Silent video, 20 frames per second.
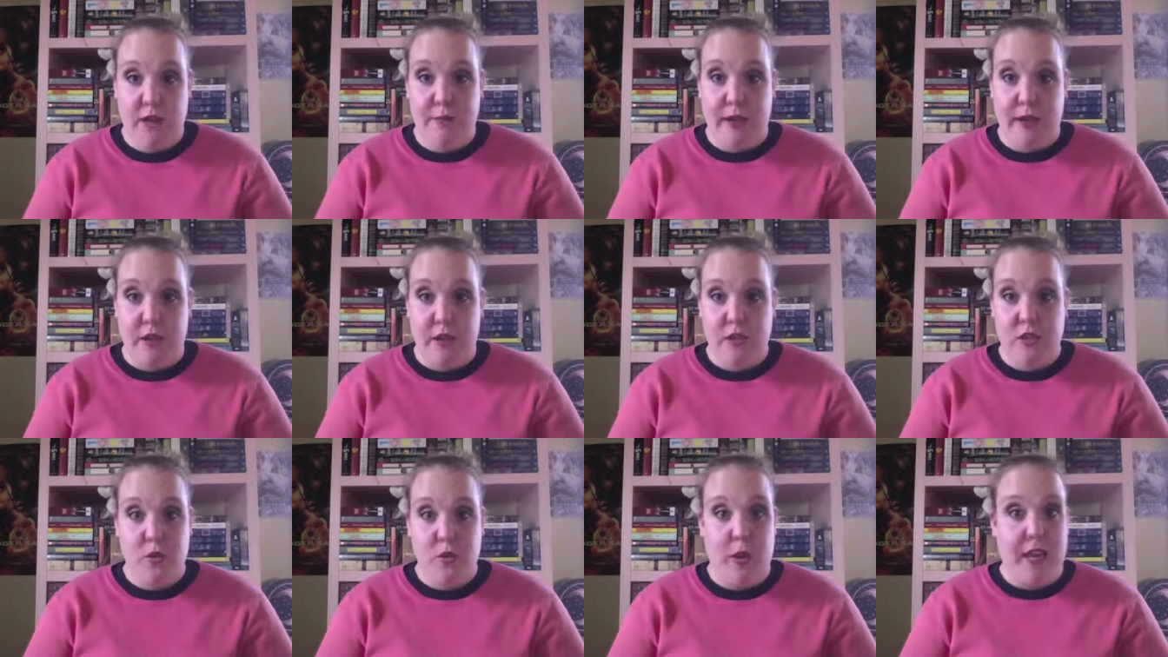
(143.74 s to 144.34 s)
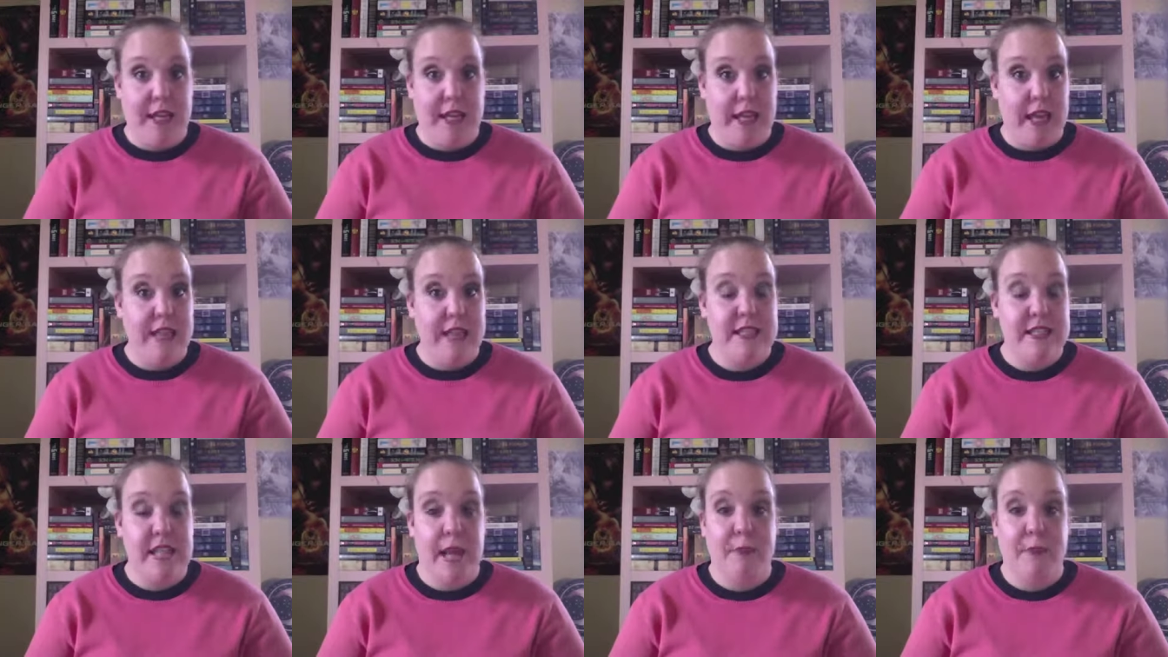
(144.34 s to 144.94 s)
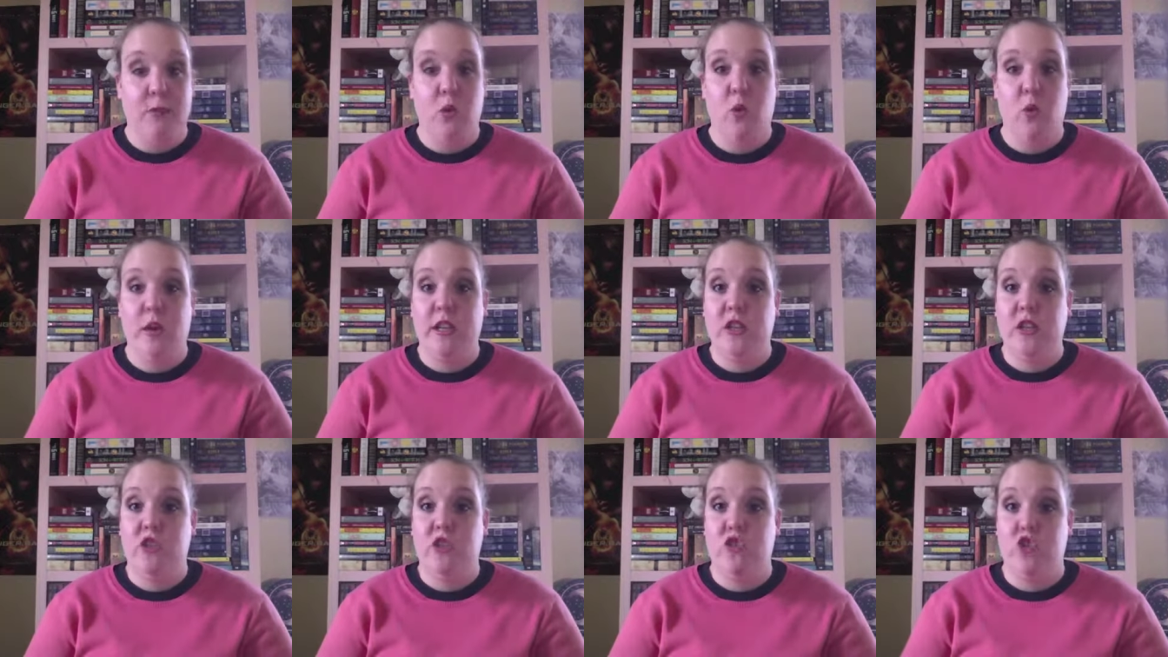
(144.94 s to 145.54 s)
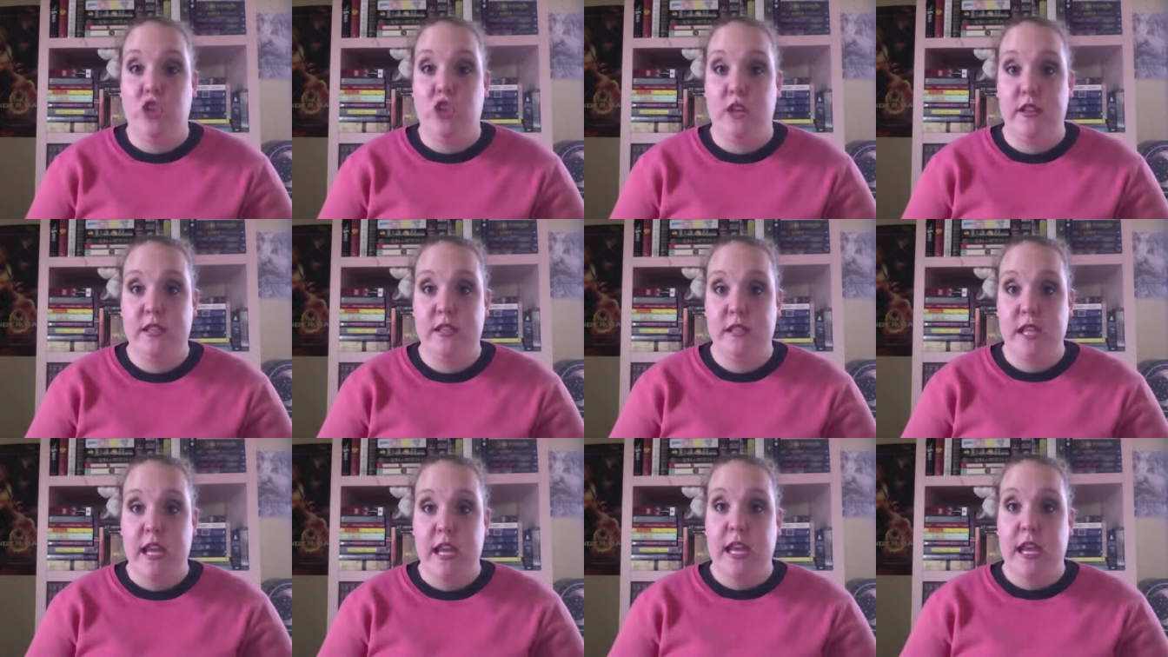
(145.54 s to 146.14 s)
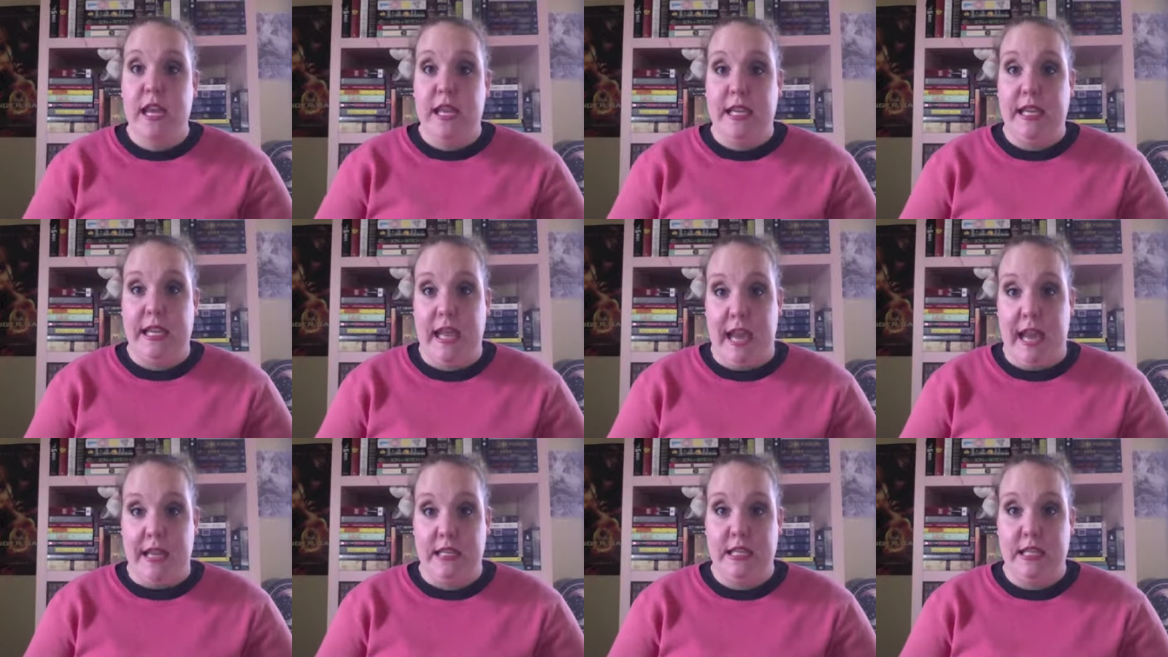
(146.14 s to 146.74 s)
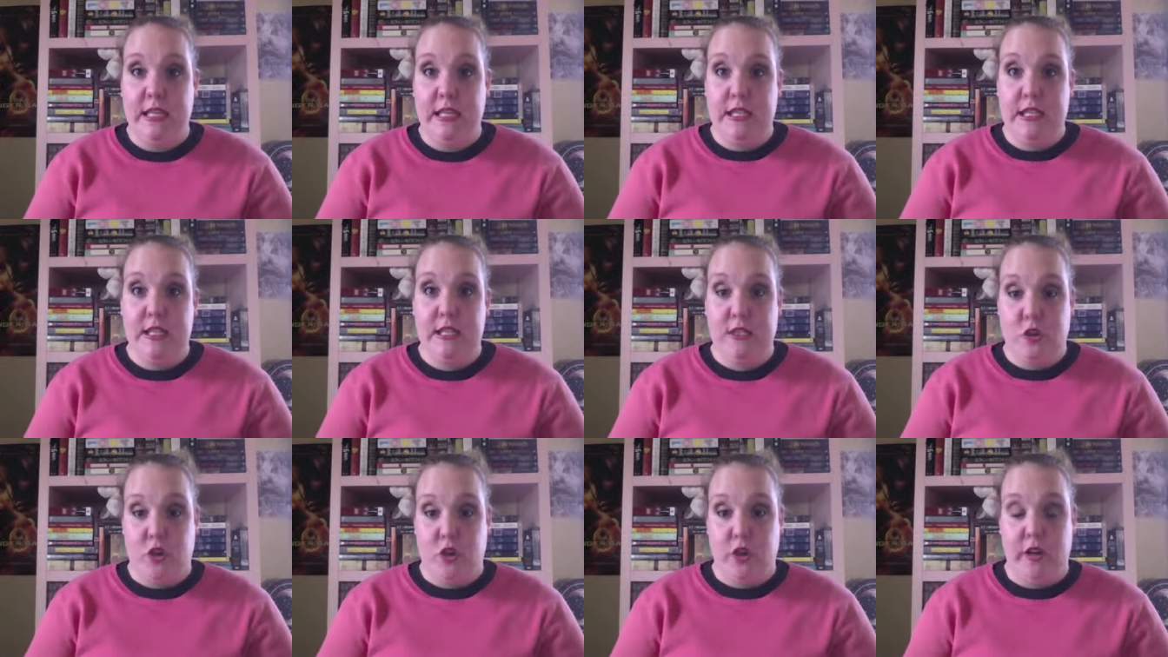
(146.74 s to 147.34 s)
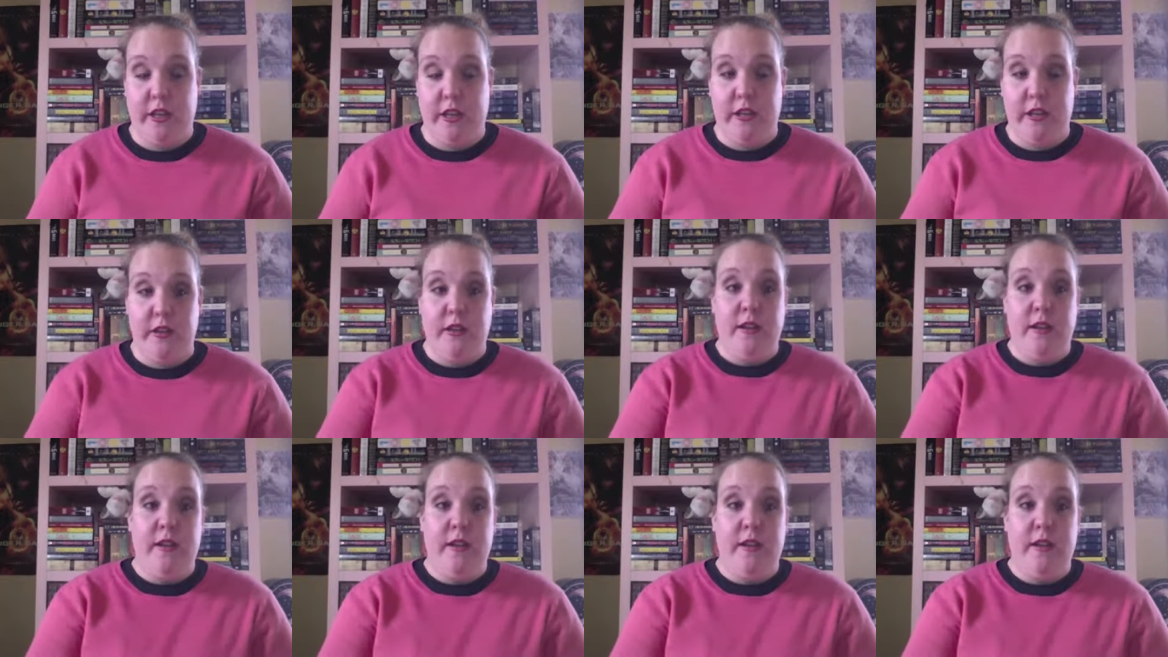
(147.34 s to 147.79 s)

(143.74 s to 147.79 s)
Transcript: about. So I guess I'm going to just get started.